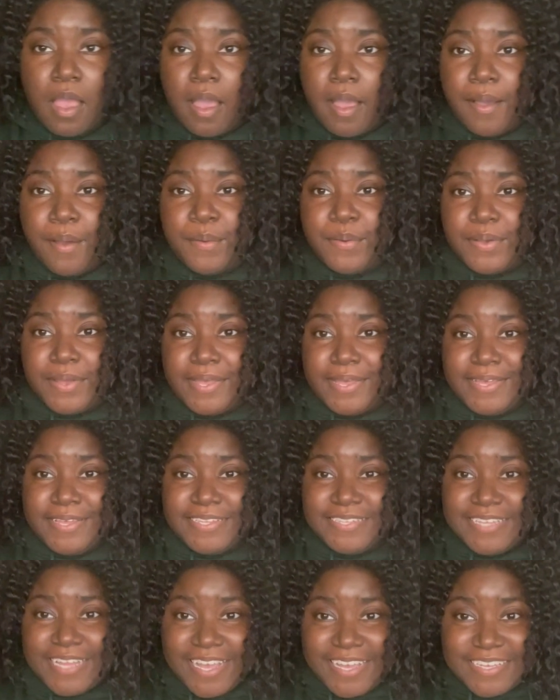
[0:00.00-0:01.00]
Okay,
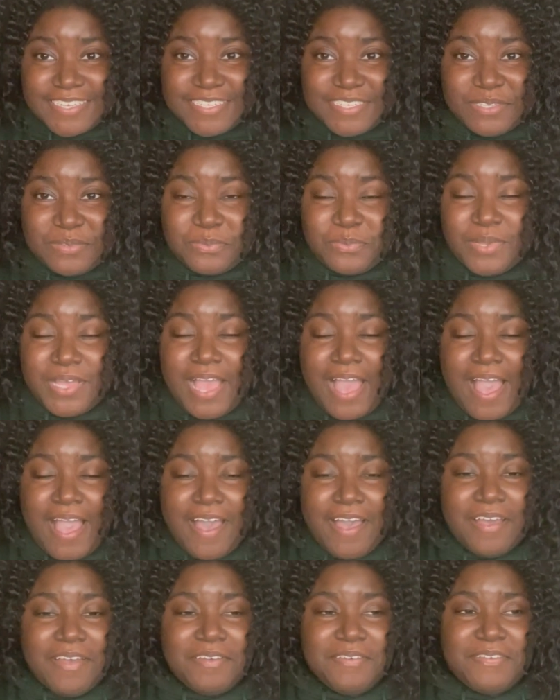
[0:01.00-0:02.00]
next we
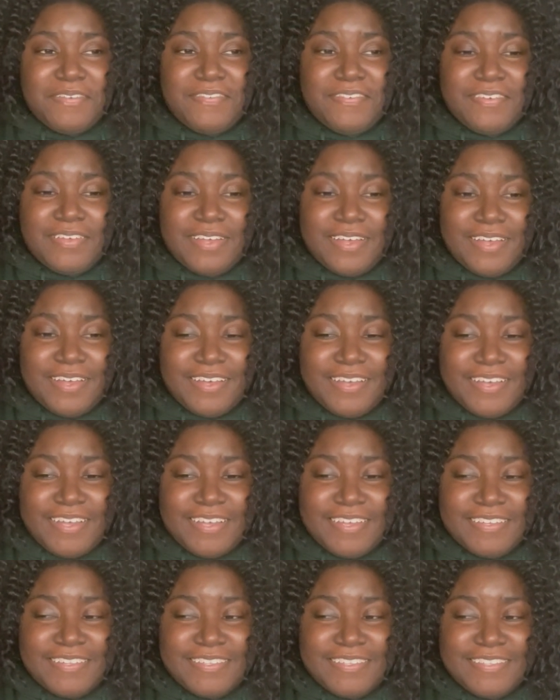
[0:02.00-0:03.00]
have
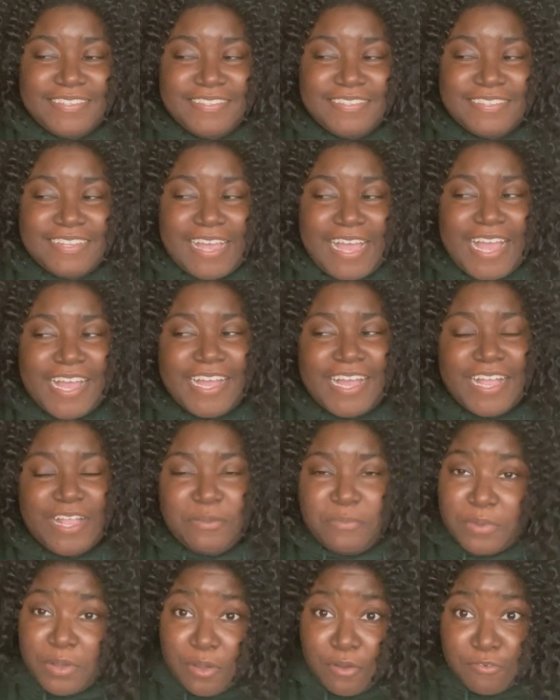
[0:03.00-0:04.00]
I kind
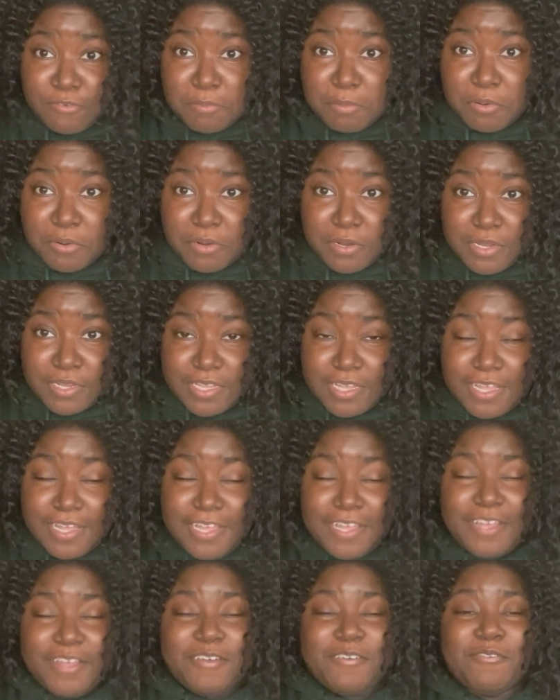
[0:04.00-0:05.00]
of went overboard
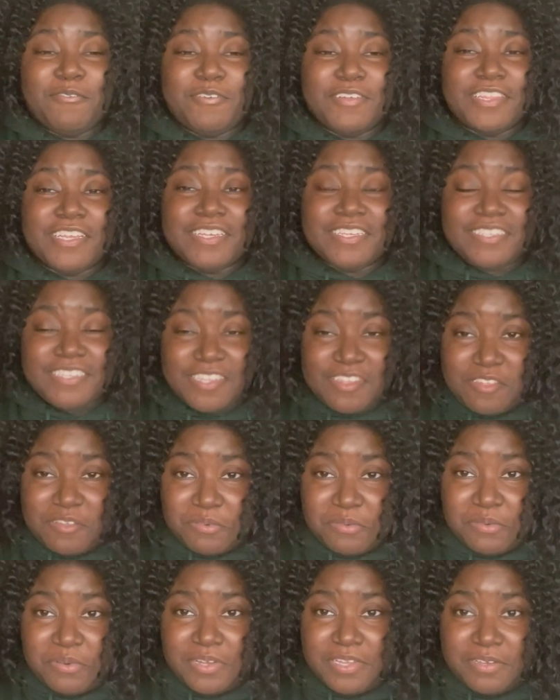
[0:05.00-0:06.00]
on the
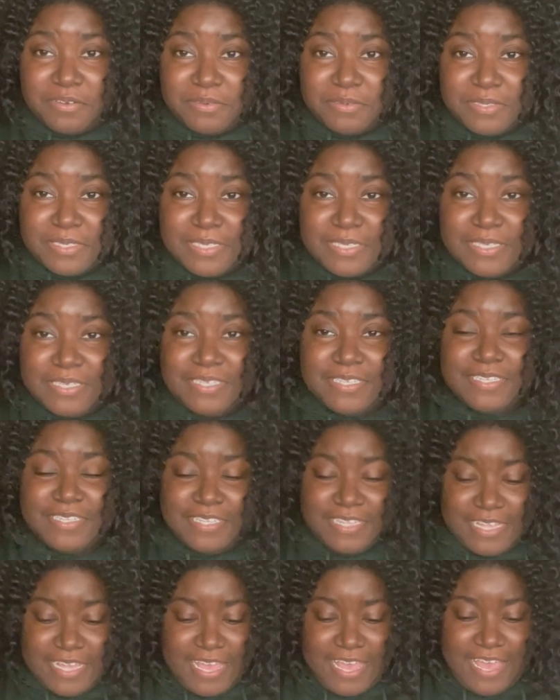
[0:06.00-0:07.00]
essential oils,
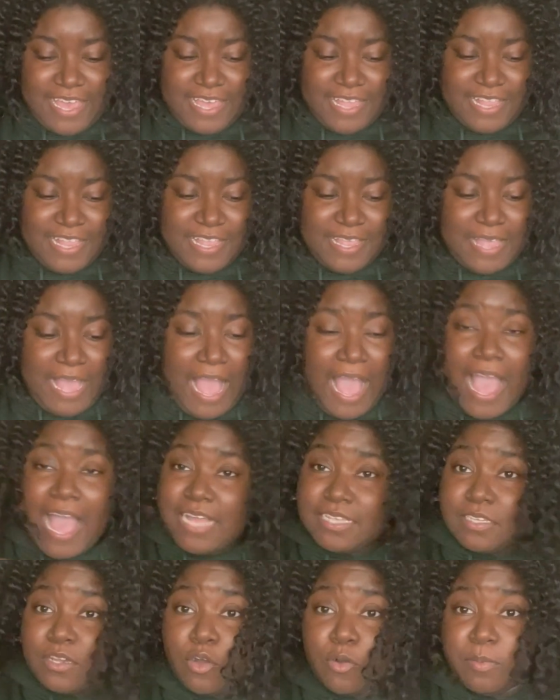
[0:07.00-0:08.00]
and I
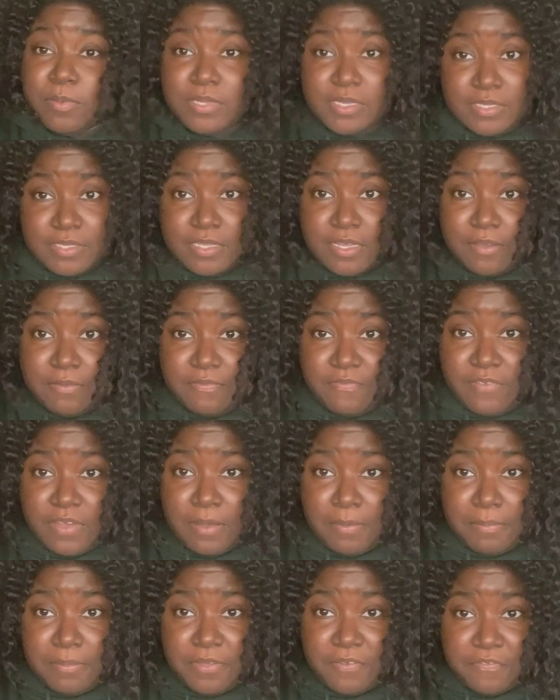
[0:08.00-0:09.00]
had to open this stuff
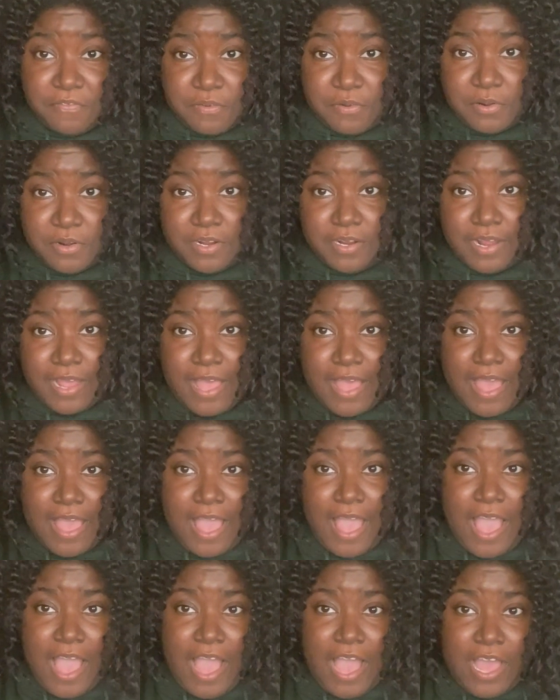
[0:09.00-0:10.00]
up before
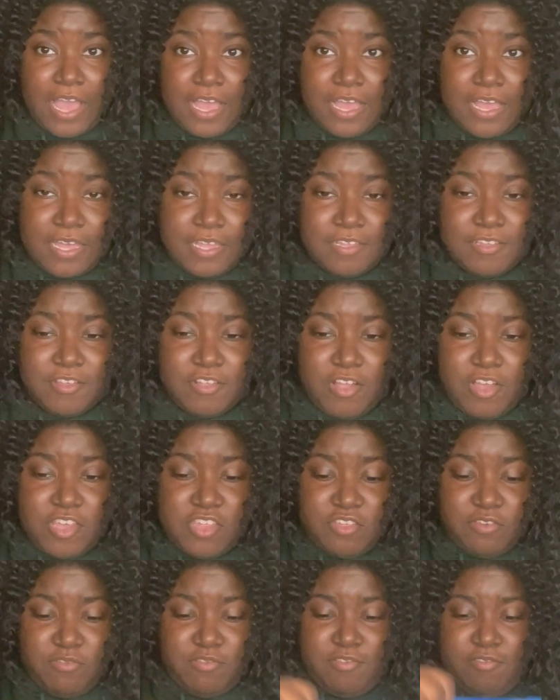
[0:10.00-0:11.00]
I
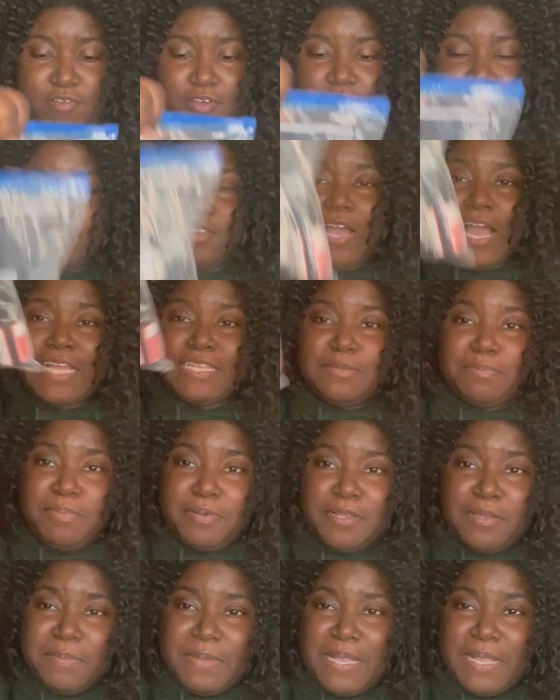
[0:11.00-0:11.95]
showed you all. So I had to put them in a